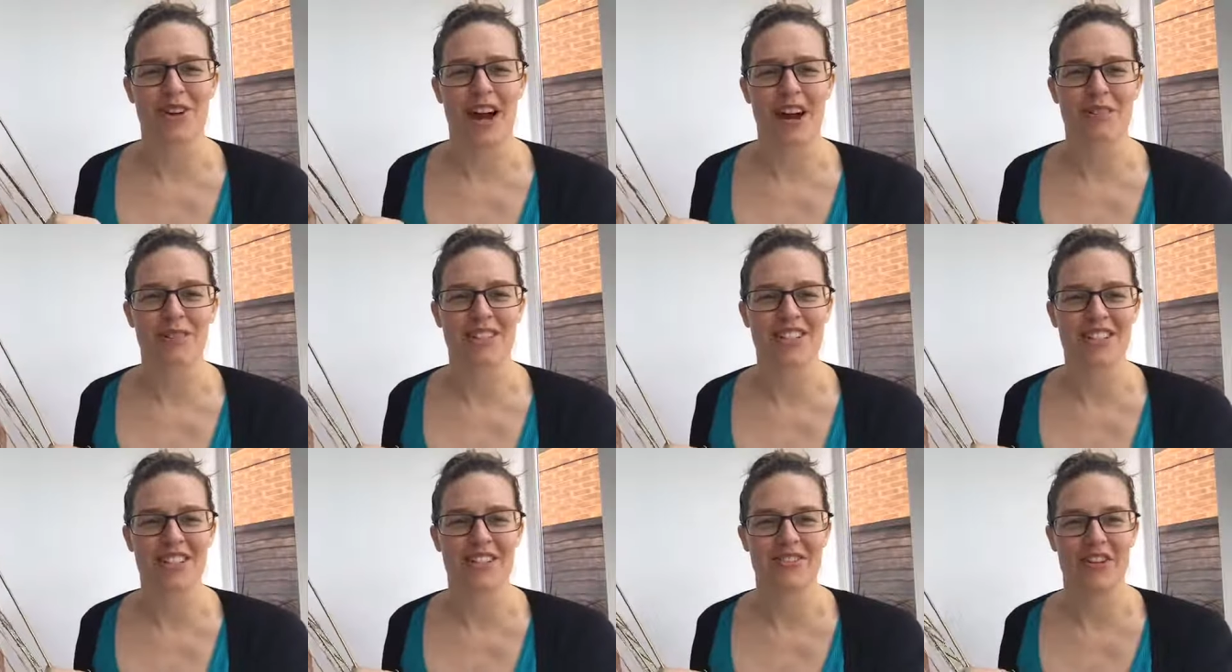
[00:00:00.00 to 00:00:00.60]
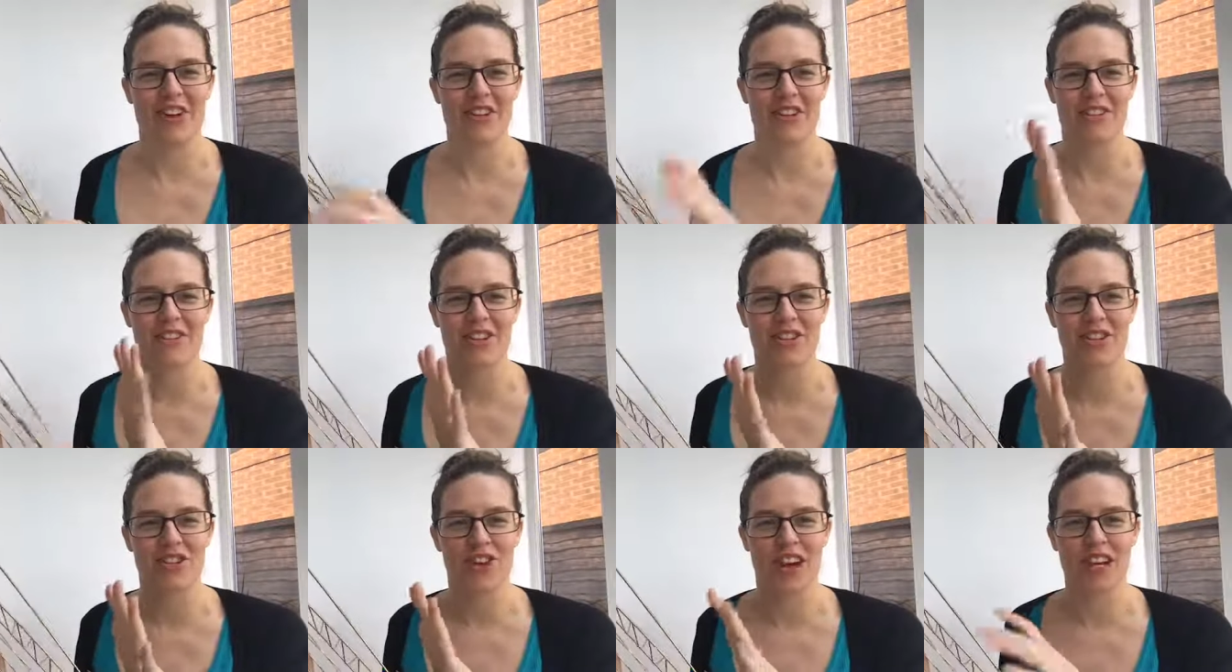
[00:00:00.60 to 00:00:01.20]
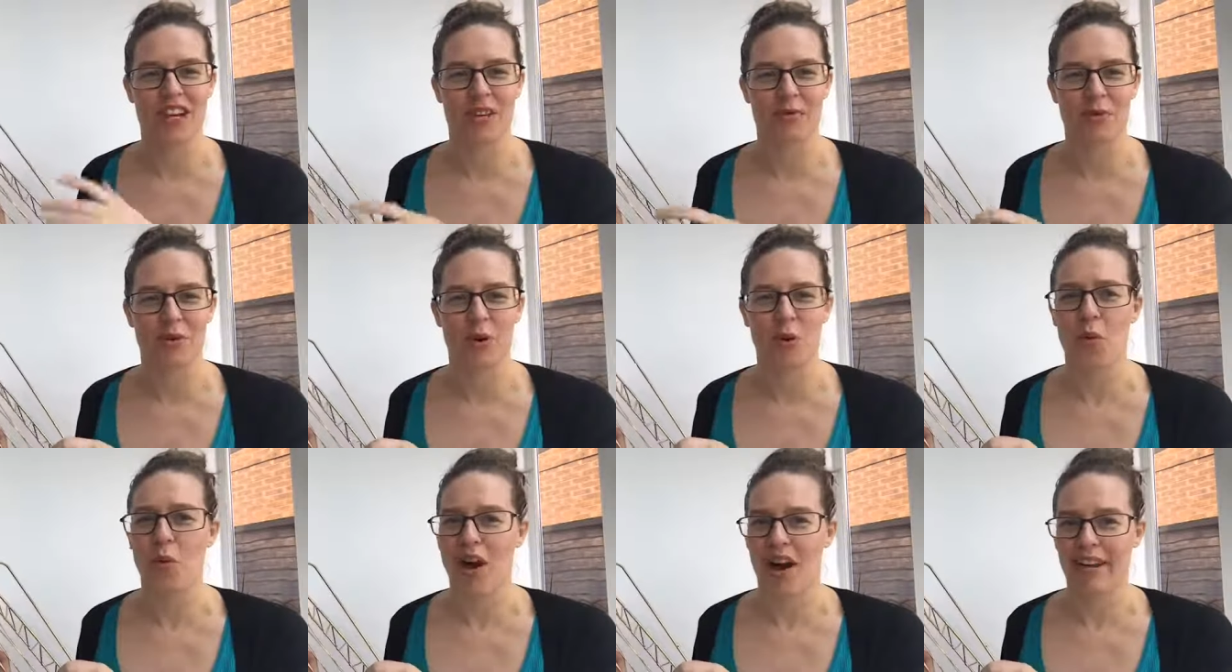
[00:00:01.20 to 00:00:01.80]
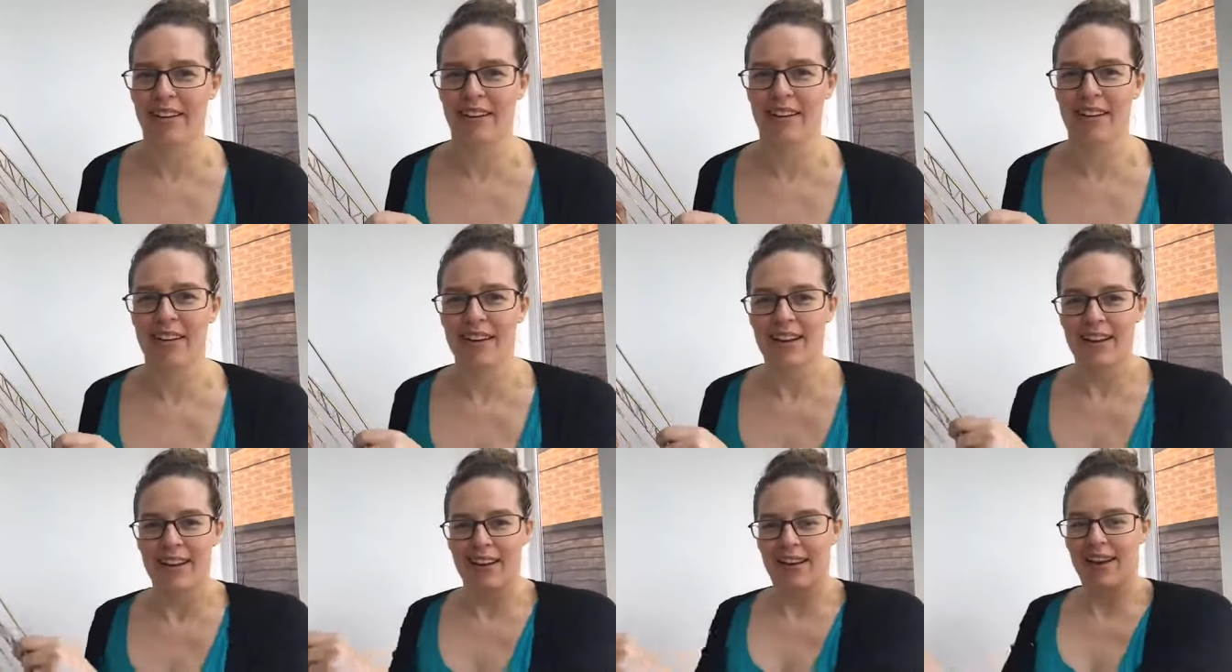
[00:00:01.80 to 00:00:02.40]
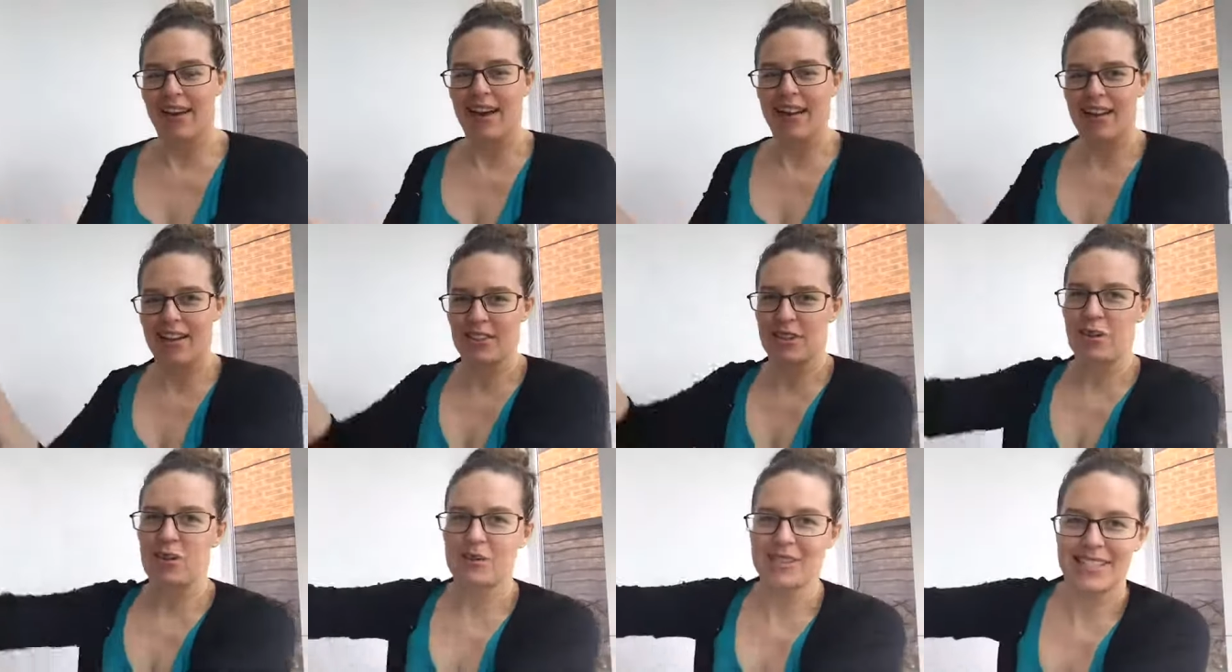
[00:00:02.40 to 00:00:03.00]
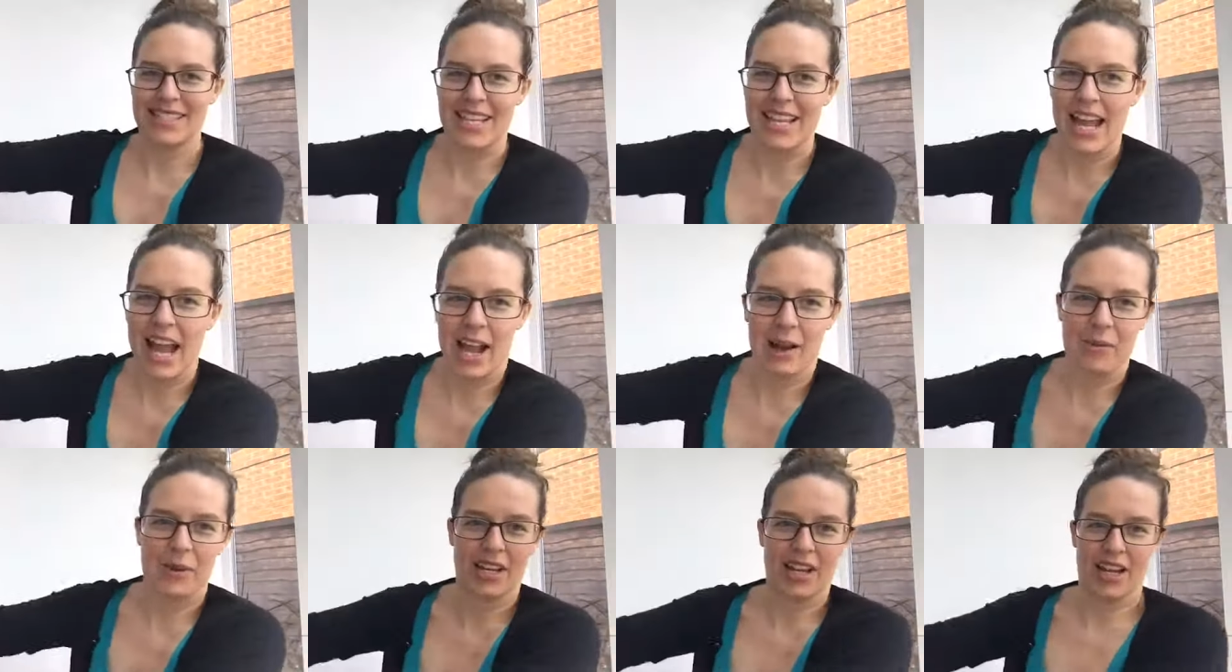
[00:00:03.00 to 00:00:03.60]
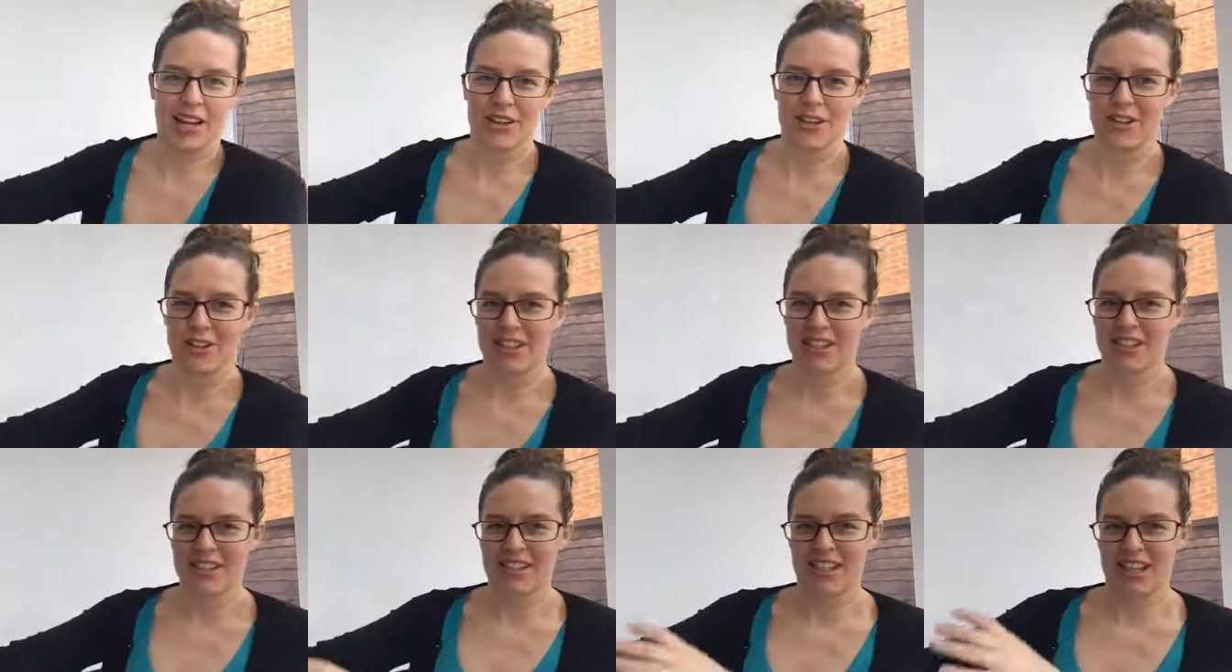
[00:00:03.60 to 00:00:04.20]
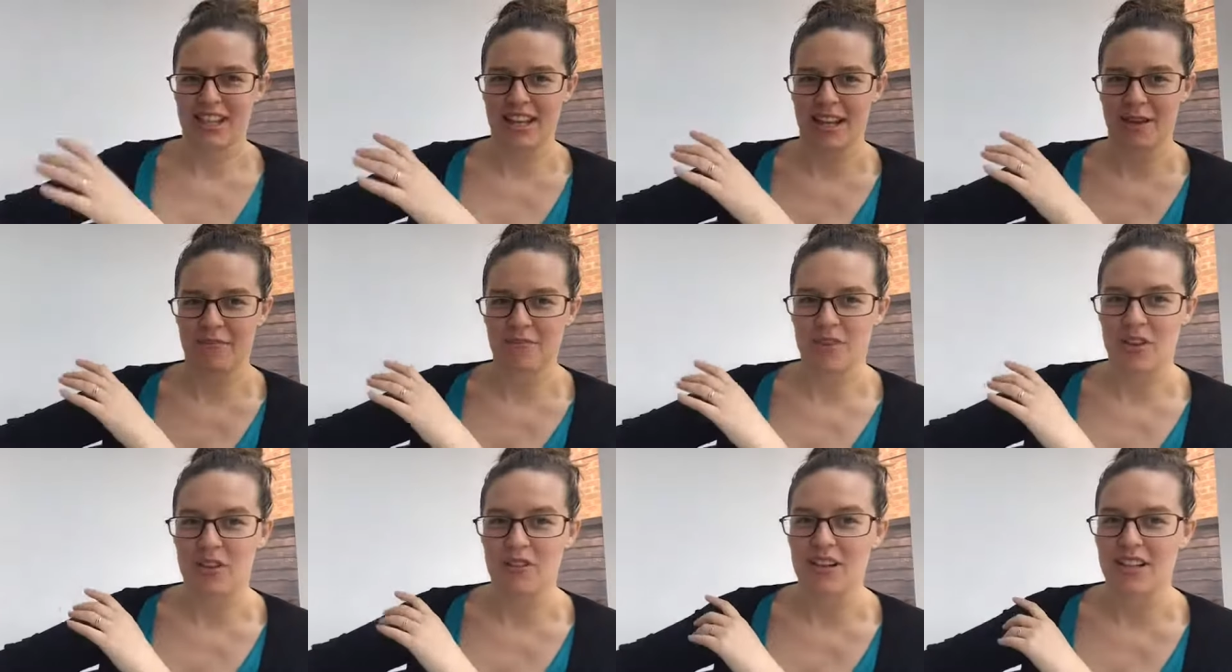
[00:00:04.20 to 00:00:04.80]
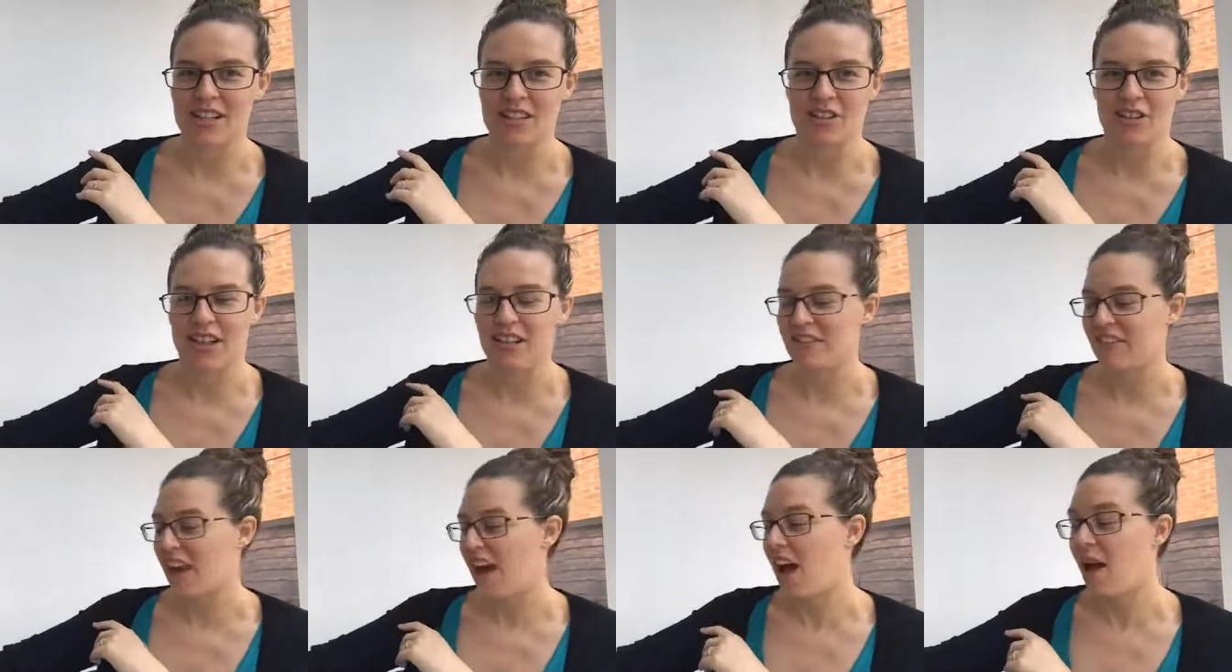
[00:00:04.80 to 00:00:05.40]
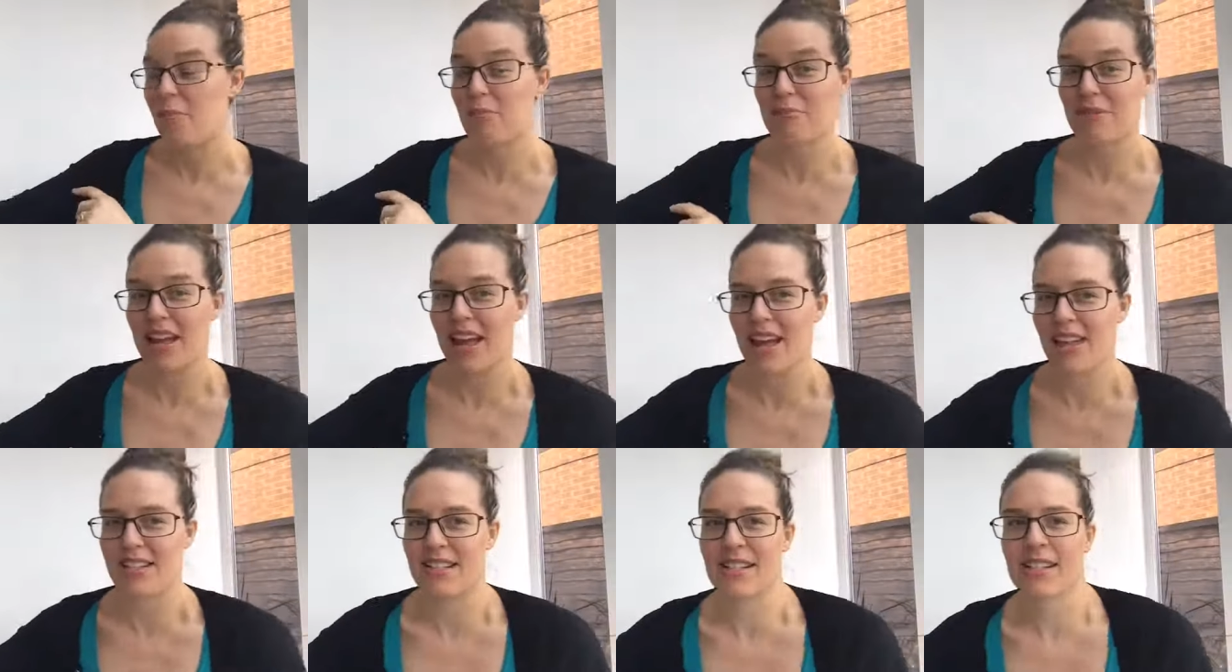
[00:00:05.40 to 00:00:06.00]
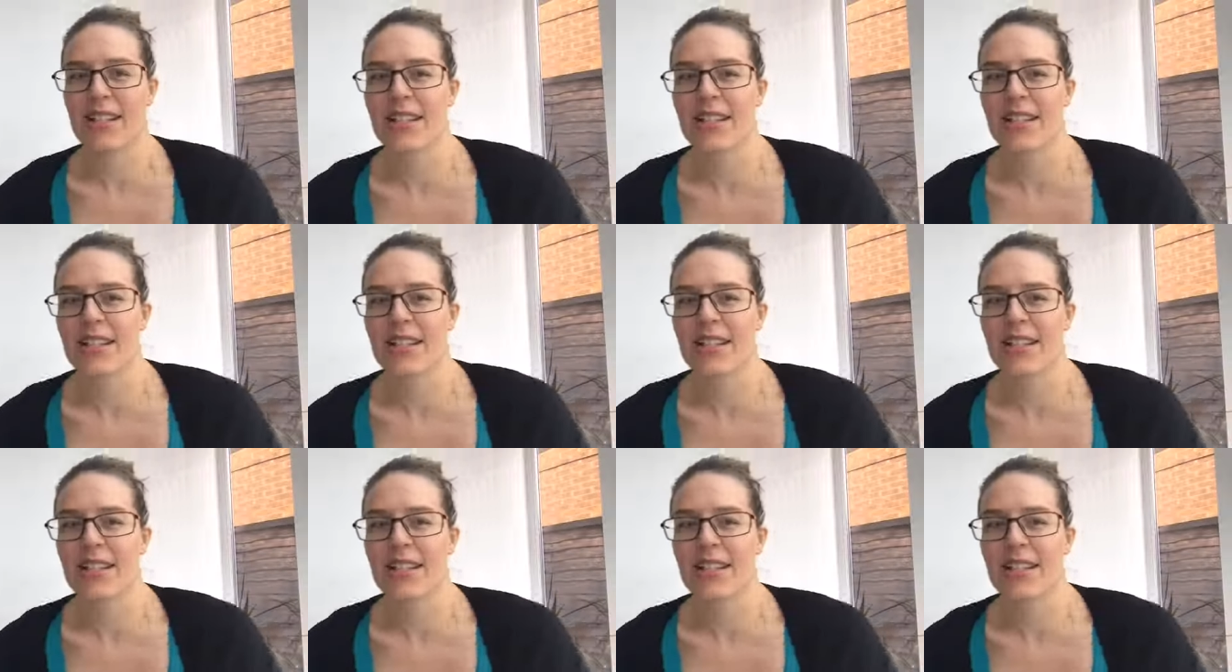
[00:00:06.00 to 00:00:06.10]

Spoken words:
I was just very restrained. I bought one, and I thought, we'll see how we go, because the unit's not even up yet.